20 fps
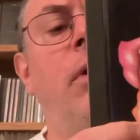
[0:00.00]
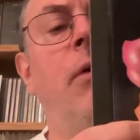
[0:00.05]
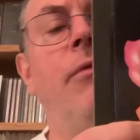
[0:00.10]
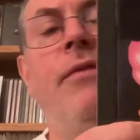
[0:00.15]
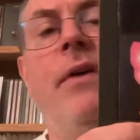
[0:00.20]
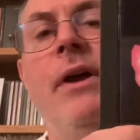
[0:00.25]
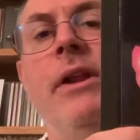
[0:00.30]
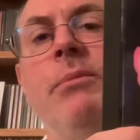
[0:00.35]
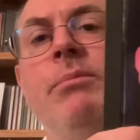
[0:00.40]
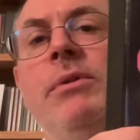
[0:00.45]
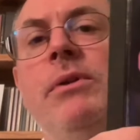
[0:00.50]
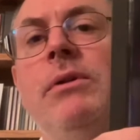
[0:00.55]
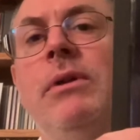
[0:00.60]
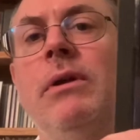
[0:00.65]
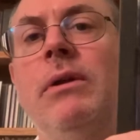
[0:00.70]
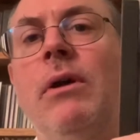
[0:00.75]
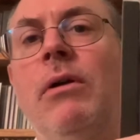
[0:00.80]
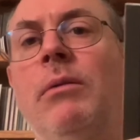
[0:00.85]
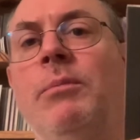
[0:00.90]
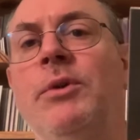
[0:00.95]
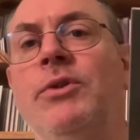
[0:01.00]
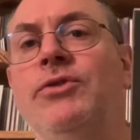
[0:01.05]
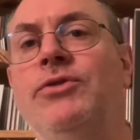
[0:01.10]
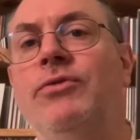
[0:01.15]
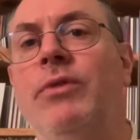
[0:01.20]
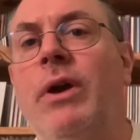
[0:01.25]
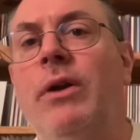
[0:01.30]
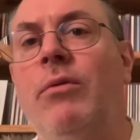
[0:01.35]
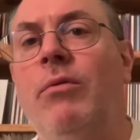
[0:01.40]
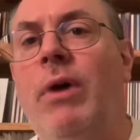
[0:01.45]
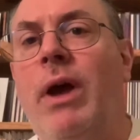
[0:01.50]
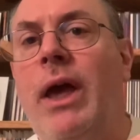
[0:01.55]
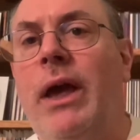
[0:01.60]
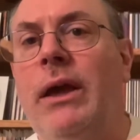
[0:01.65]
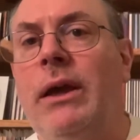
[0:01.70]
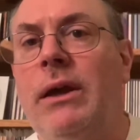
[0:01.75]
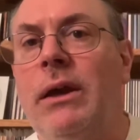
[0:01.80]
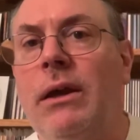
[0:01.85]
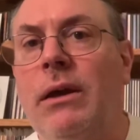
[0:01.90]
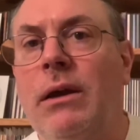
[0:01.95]
available almost right
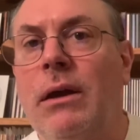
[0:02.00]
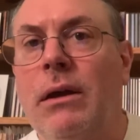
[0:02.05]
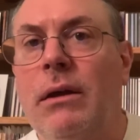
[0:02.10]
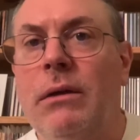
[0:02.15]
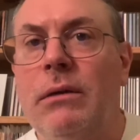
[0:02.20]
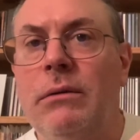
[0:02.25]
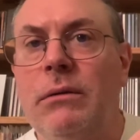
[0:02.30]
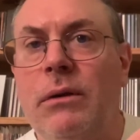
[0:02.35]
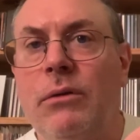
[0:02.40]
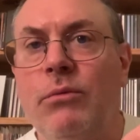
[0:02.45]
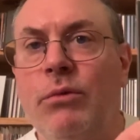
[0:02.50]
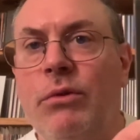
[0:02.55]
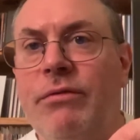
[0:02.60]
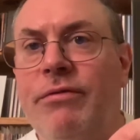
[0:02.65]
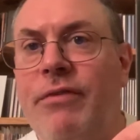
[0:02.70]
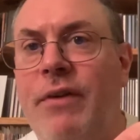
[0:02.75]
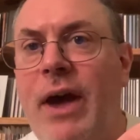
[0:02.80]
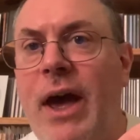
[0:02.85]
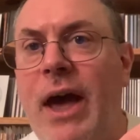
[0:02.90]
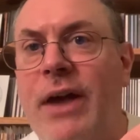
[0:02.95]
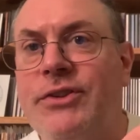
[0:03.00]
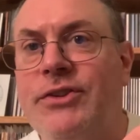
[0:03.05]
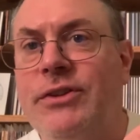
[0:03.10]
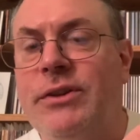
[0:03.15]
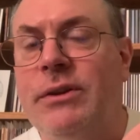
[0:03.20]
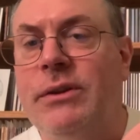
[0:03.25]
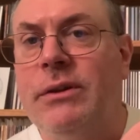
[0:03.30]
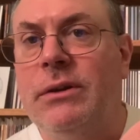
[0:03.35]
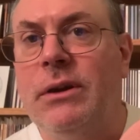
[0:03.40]
away, real fast.